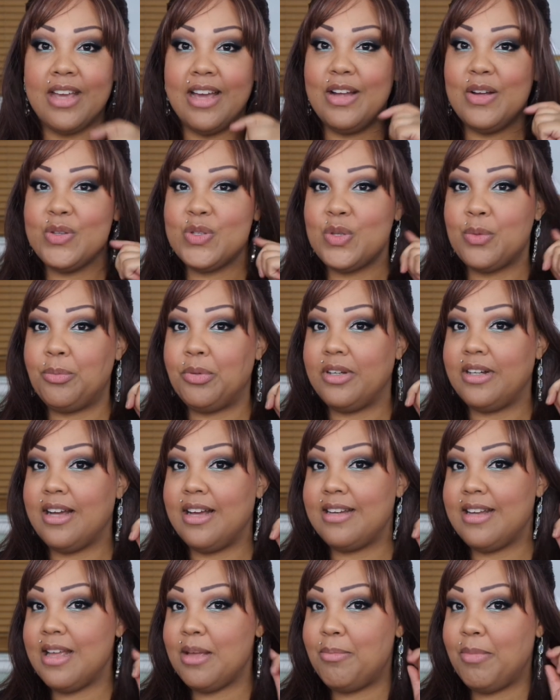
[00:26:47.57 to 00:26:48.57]
I also put
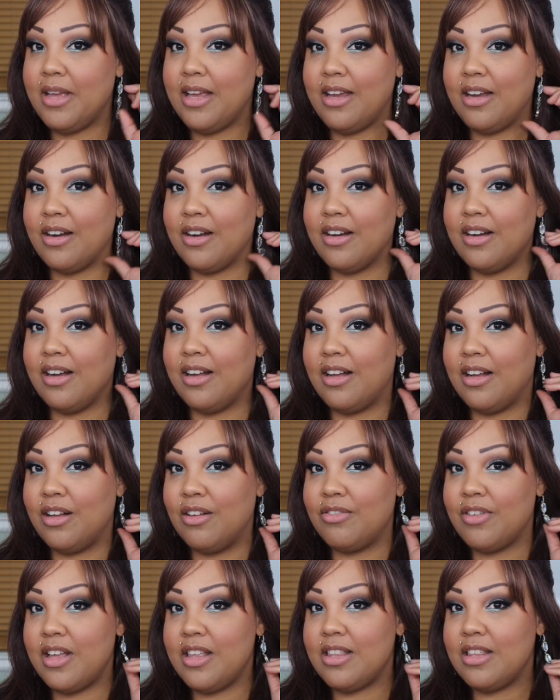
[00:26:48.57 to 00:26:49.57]
on a pair
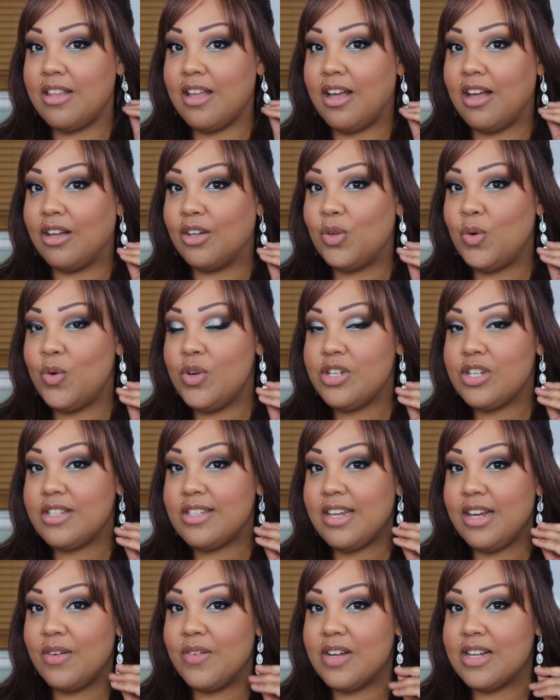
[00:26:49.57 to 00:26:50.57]
of
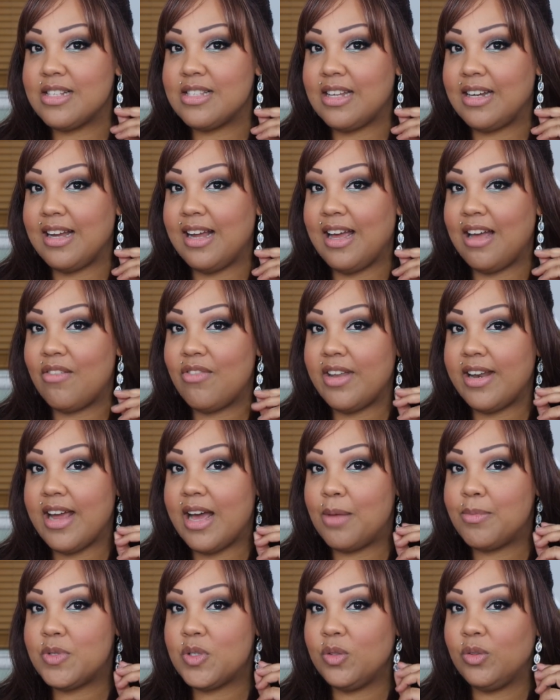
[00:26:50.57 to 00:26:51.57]
gorgeous earrings that I have that I
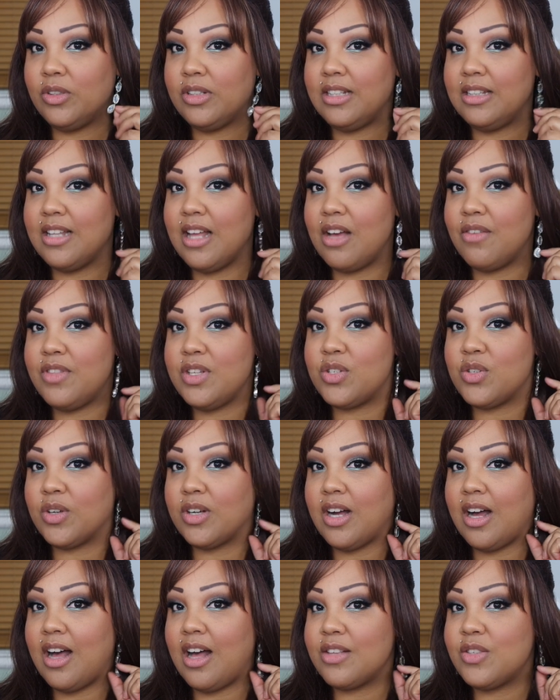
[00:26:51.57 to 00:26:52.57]
absolutely love. These are
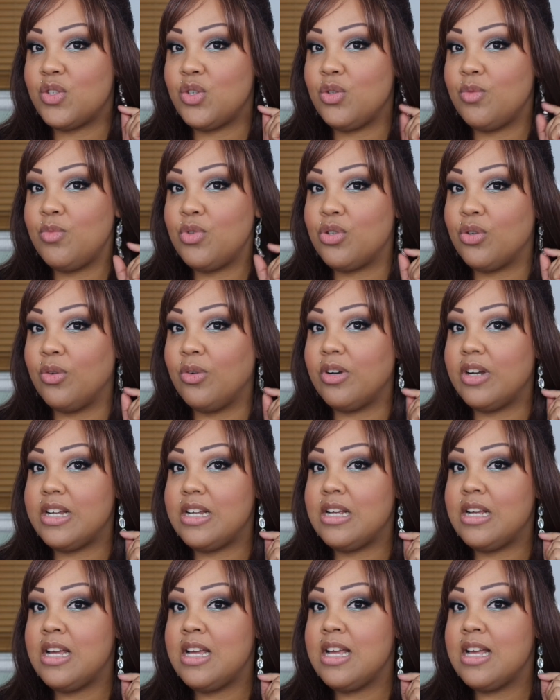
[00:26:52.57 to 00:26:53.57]
costume
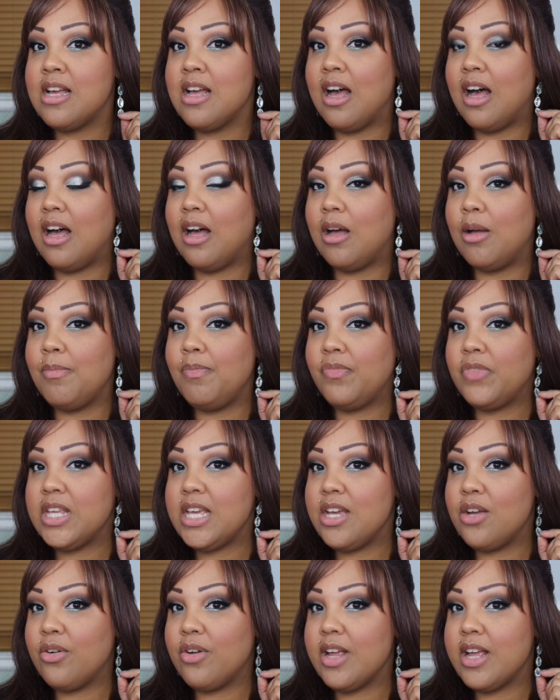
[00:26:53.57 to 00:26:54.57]
jewelry
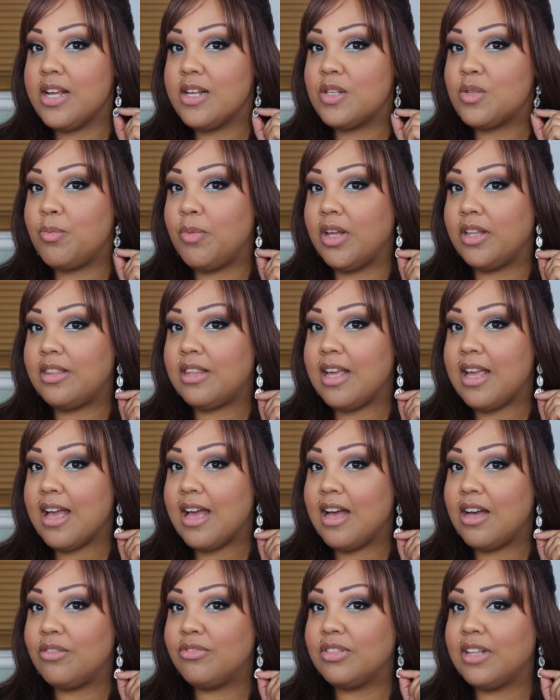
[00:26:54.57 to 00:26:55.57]
earrings, but they
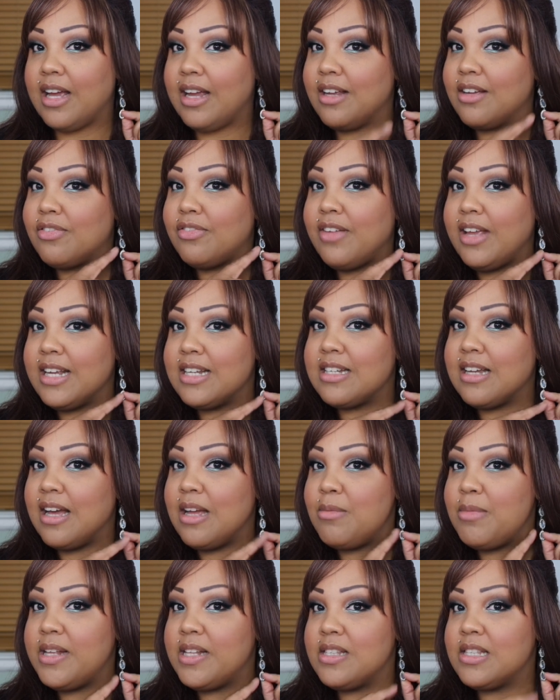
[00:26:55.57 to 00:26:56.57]
have like fake
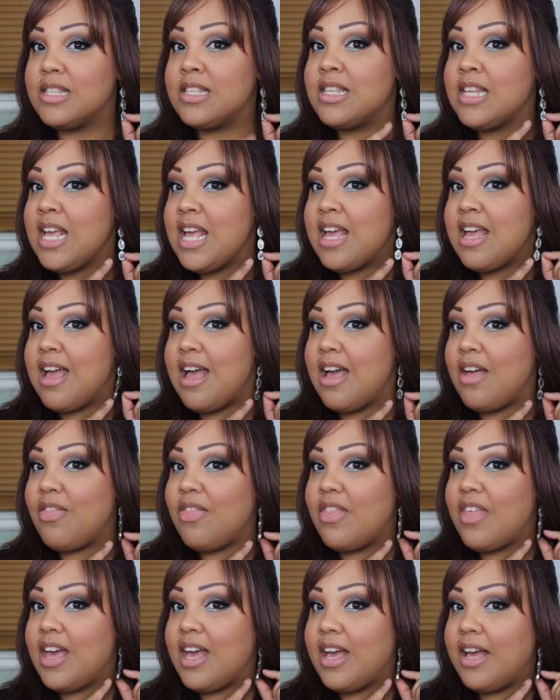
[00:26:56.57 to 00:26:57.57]
diamonds,
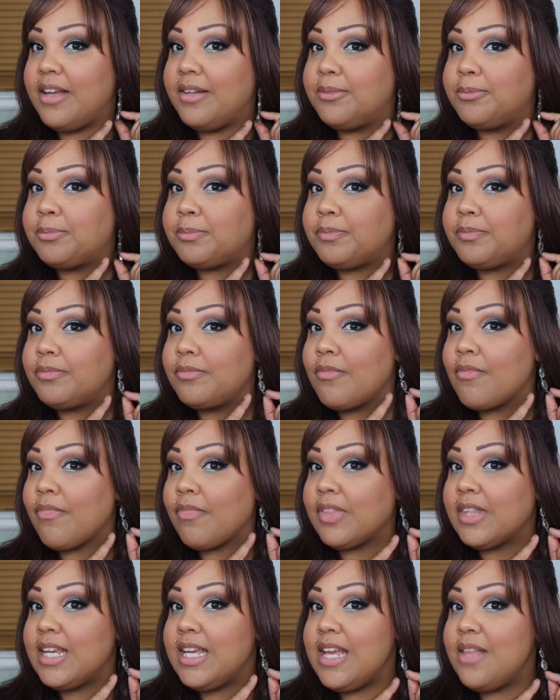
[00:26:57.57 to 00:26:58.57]
and then
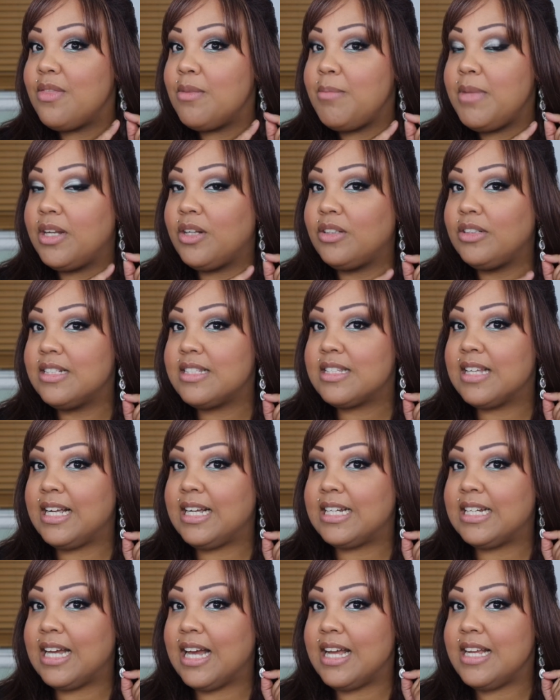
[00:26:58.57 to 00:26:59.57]
in the middle it's
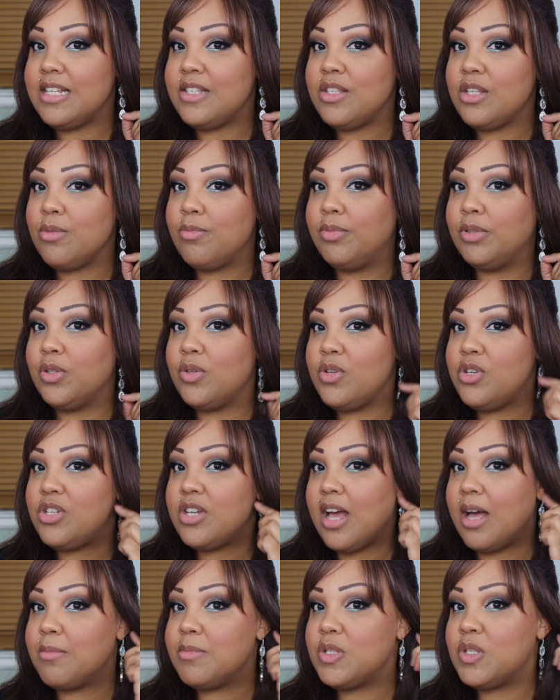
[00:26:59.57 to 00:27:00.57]
like an icy blue
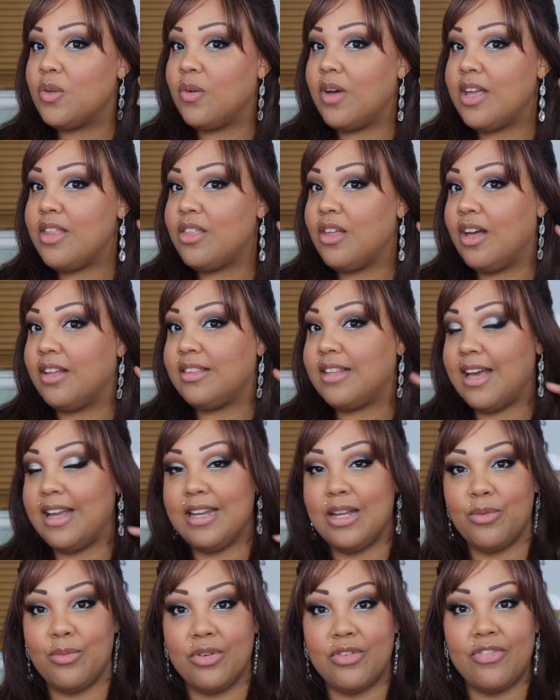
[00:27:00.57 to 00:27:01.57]
gem, so I thought
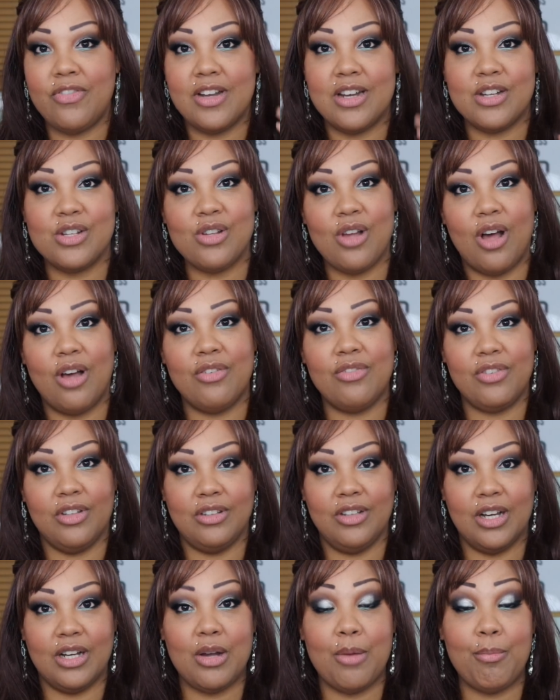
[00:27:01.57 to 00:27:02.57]
that it would finish off the
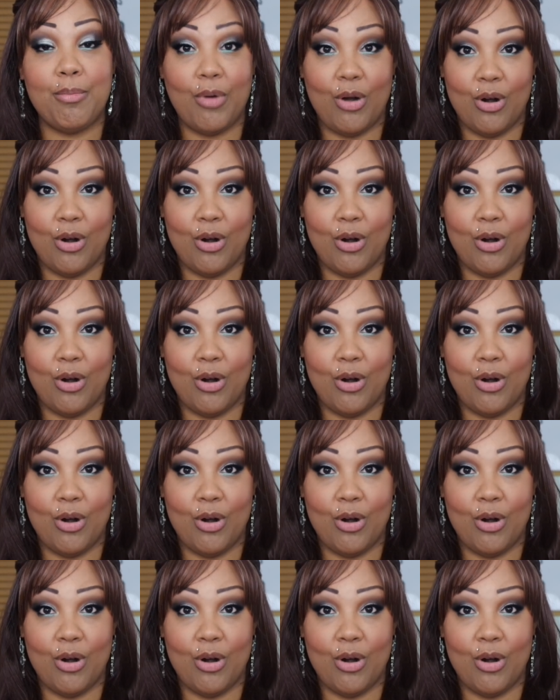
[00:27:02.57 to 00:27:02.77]
look